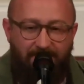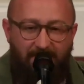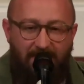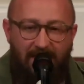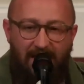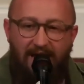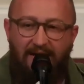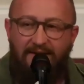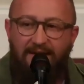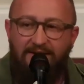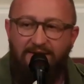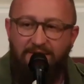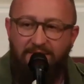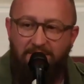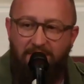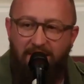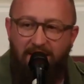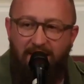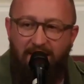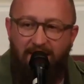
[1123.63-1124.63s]
it doesn't
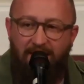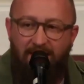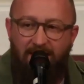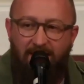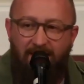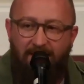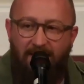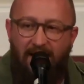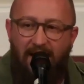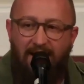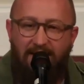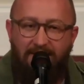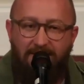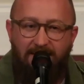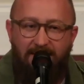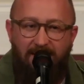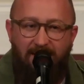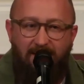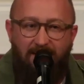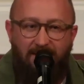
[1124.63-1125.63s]
mean that,
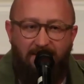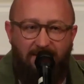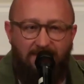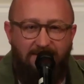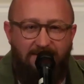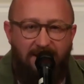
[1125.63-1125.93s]
let's